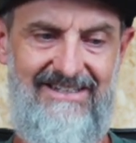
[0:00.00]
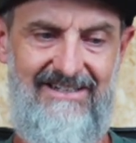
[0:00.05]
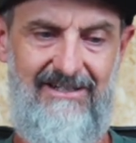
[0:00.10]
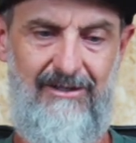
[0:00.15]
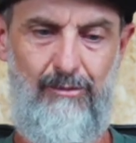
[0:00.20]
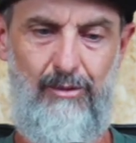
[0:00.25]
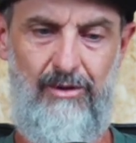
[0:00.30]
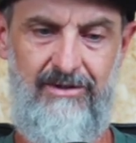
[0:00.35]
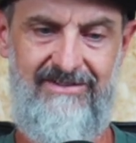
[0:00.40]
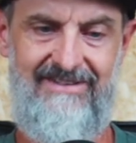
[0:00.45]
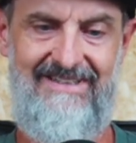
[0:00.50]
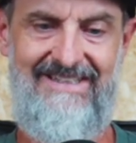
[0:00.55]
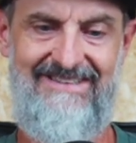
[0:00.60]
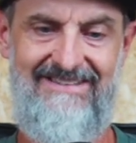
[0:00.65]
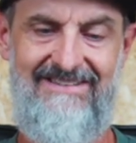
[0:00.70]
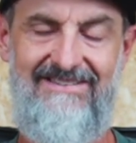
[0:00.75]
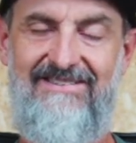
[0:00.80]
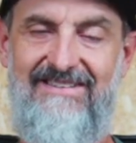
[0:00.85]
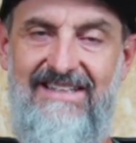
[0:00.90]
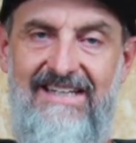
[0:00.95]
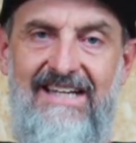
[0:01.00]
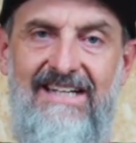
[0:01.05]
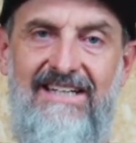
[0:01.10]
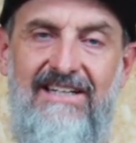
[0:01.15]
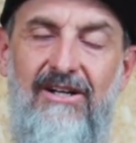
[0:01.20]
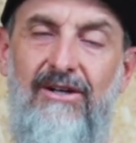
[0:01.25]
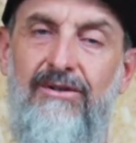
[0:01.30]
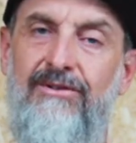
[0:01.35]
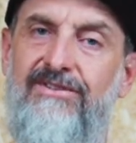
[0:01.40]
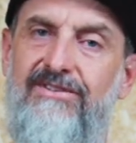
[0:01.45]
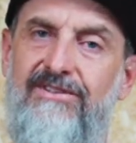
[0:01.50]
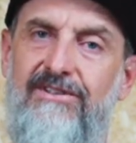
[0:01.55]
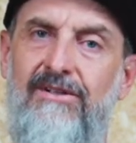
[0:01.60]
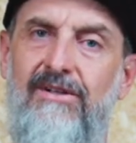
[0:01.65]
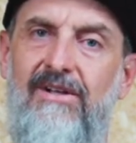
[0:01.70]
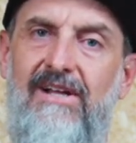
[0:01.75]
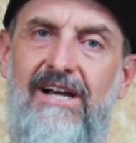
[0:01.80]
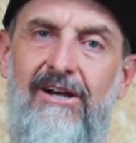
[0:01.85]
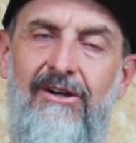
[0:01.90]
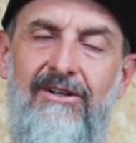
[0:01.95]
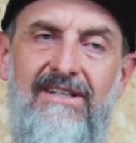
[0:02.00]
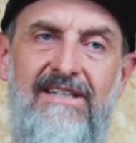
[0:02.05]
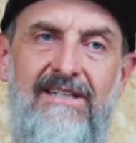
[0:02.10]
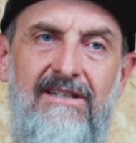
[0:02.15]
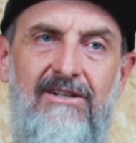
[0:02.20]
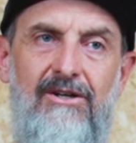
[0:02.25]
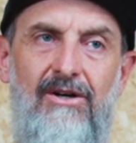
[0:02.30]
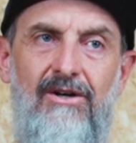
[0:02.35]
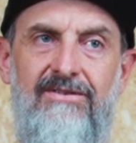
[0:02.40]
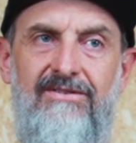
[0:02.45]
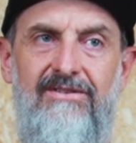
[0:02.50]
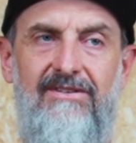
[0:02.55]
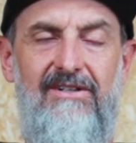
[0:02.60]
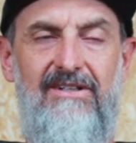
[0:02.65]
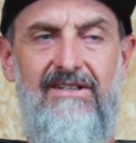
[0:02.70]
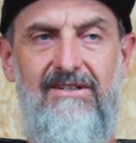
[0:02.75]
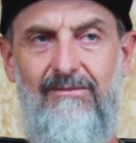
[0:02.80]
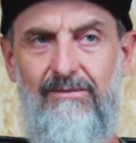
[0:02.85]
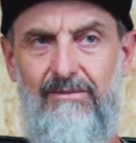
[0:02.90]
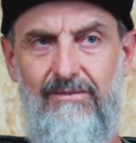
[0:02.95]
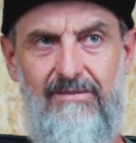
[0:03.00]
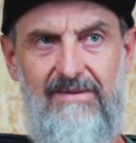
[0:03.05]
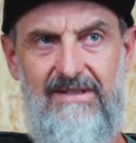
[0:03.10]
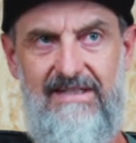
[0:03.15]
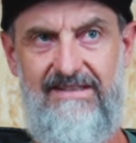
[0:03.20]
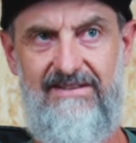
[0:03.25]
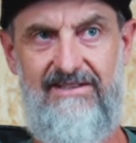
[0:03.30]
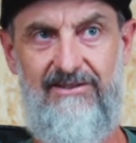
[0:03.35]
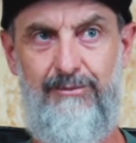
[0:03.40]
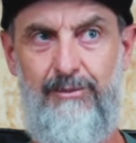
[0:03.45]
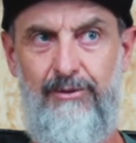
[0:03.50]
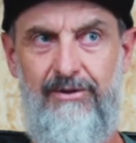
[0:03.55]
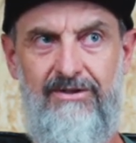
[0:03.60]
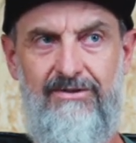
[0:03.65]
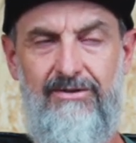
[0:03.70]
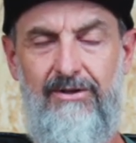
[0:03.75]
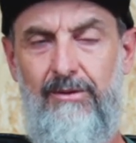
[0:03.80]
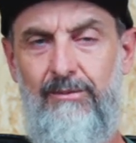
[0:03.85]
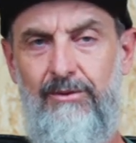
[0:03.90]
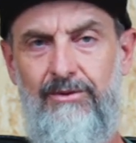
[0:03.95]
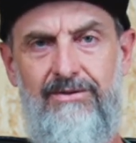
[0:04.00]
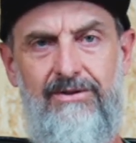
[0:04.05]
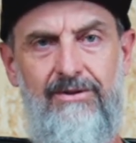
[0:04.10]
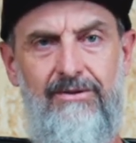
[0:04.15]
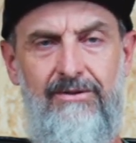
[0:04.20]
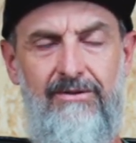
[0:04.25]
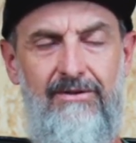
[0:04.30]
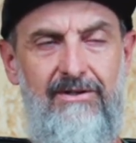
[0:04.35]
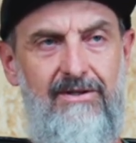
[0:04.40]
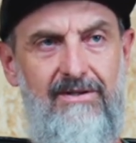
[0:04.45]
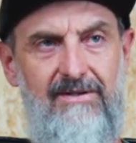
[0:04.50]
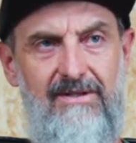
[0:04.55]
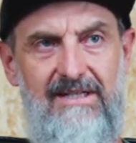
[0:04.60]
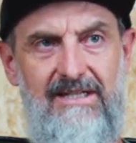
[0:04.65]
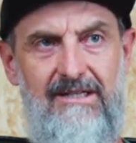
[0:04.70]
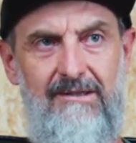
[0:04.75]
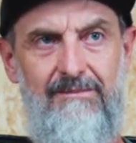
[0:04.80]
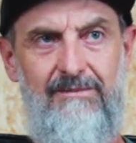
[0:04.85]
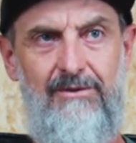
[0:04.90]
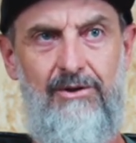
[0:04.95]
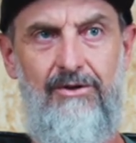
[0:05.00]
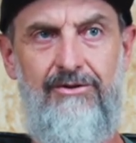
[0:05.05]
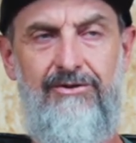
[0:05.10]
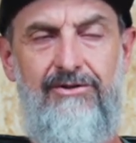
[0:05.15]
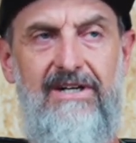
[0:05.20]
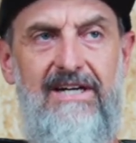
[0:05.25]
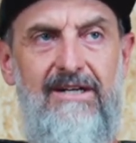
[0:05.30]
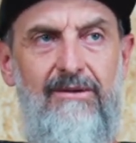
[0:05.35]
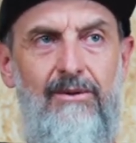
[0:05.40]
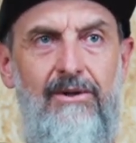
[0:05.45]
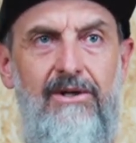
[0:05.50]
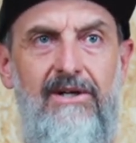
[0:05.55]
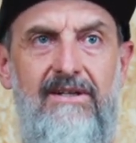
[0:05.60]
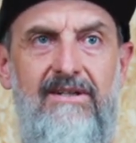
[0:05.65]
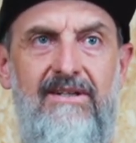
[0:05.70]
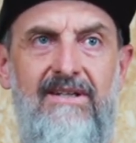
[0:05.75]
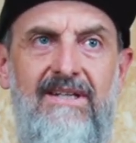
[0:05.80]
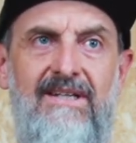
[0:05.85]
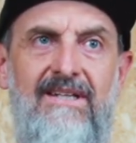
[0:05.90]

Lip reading: wasn't understanding. I was still only at this point in time, I was still doing contract work.